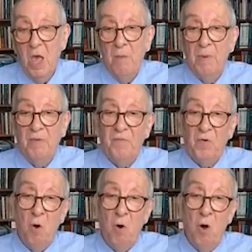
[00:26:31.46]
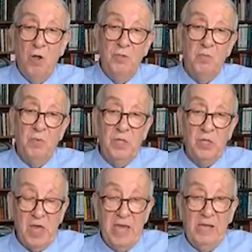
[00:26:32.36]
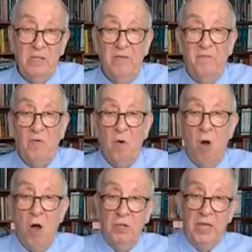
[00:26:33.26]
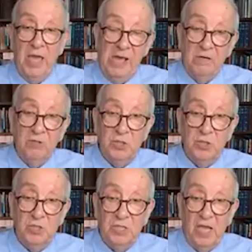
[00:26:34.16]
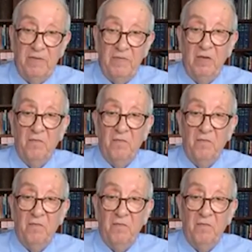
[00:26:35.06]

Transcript: but for all the recycling, for all the energy saving,